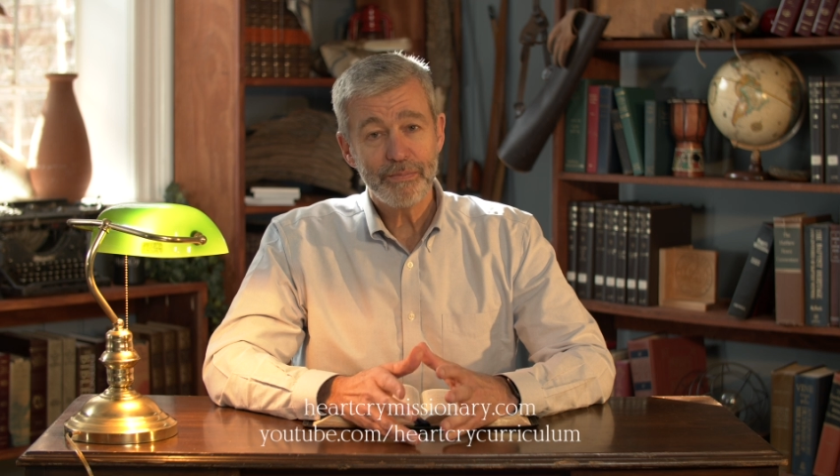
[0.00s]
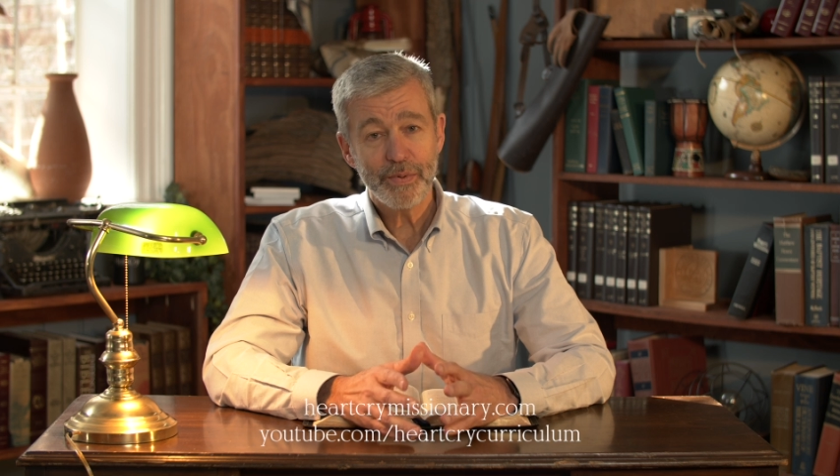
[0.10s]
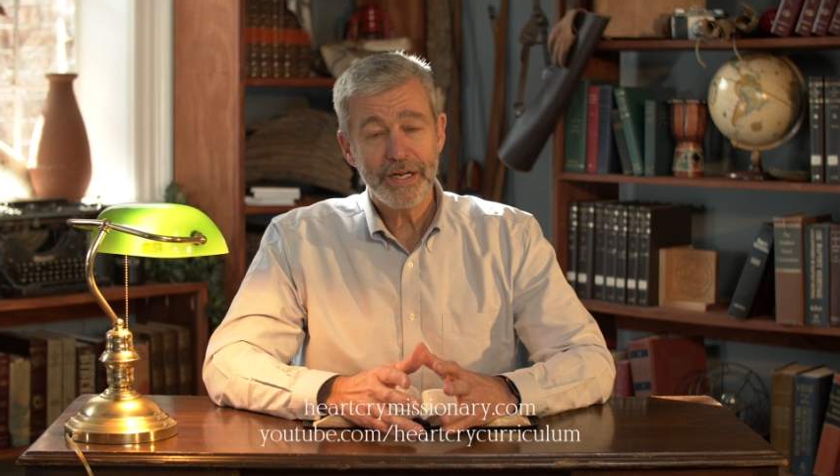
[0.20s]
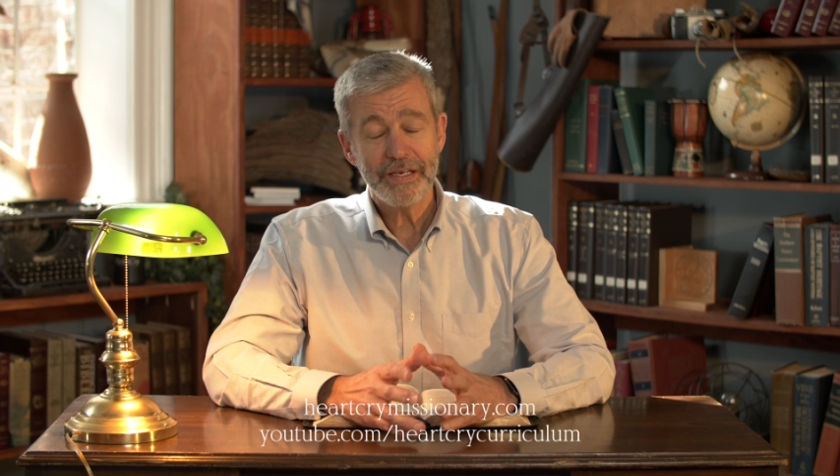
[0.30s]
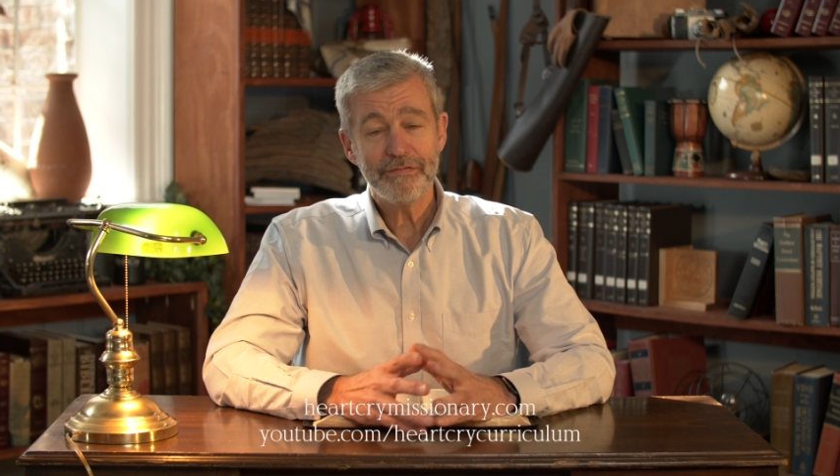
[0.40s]

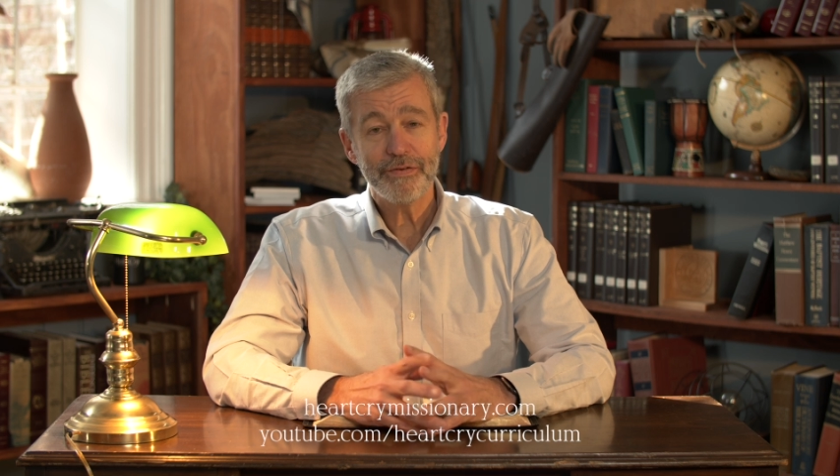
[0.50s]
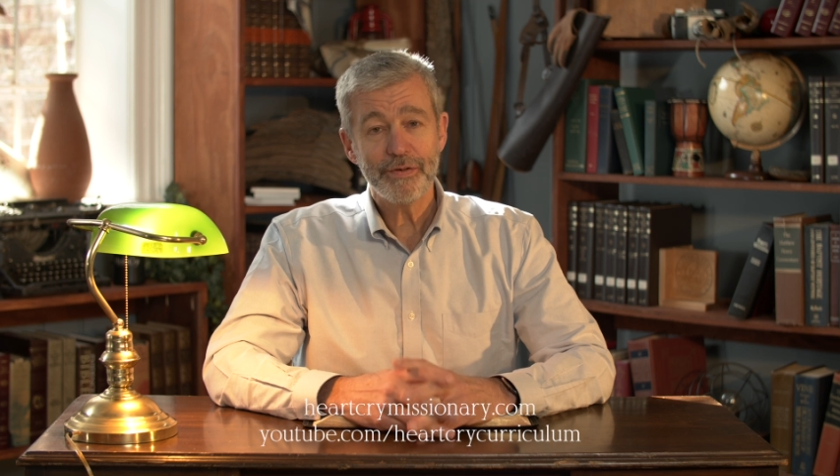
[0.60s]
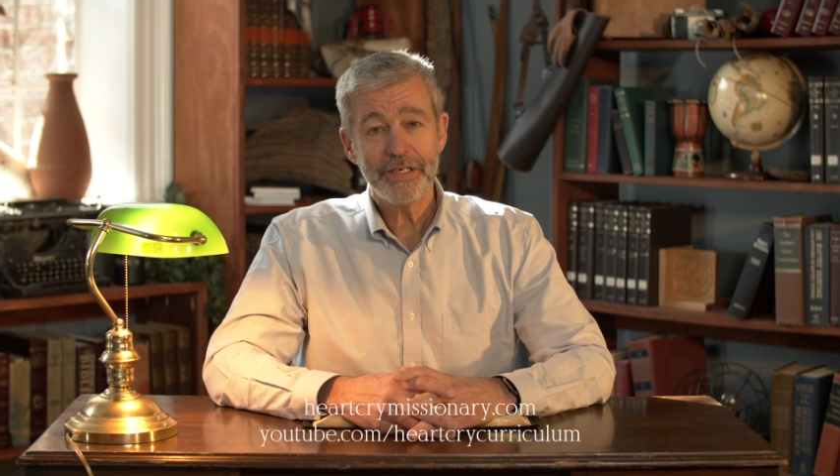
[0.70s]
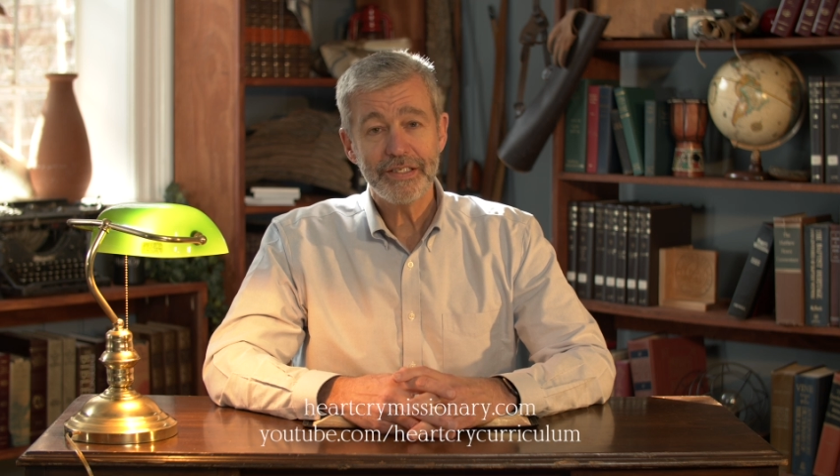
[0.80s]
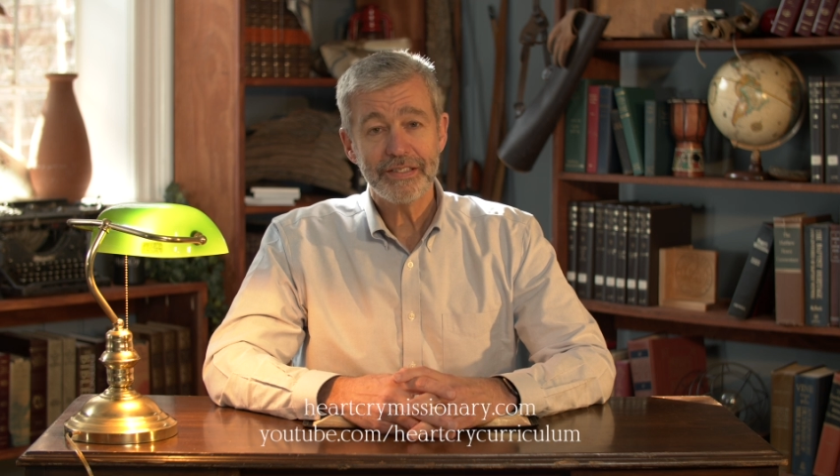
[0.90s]
praying
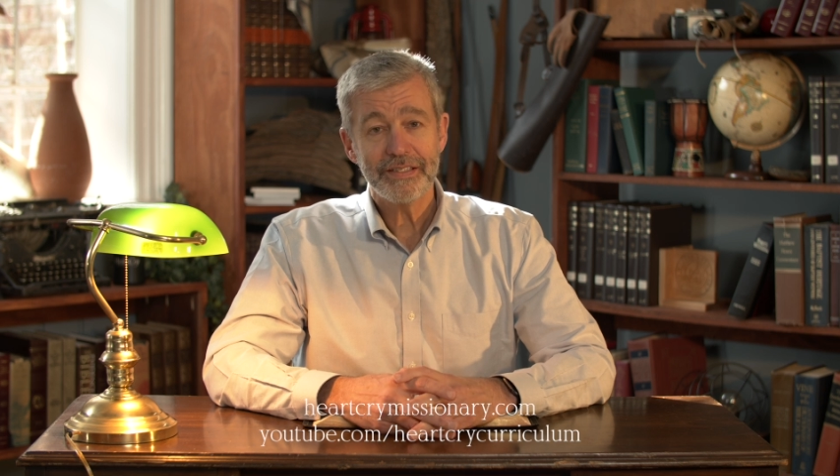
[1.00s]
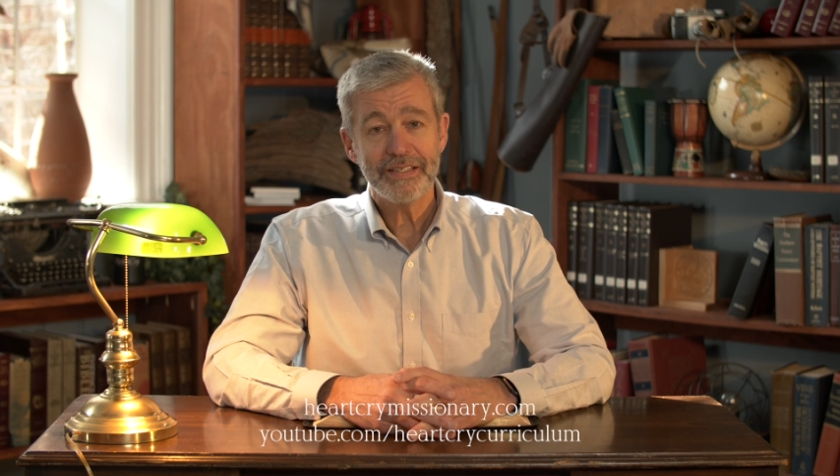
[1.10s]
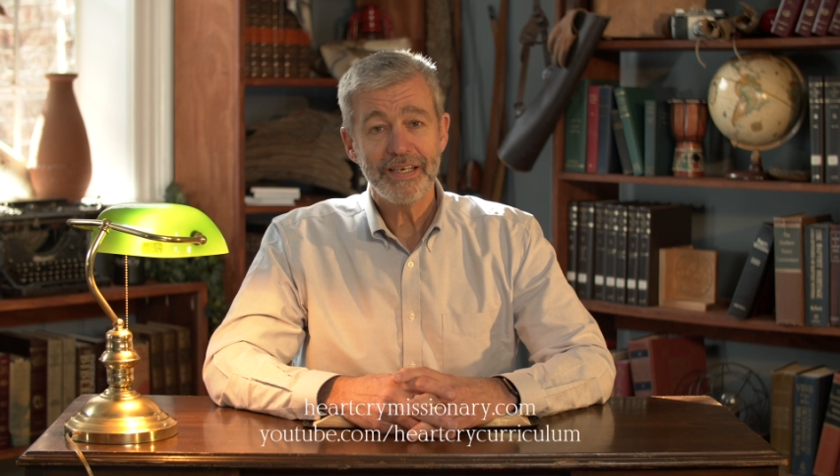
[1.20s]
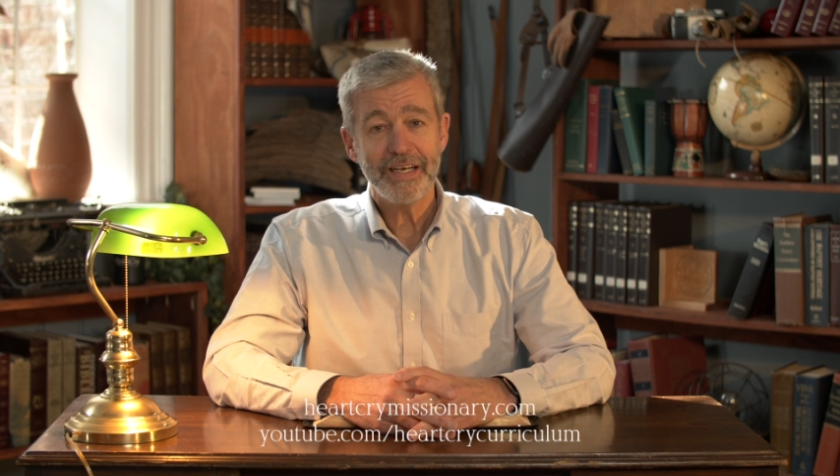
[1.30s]
for us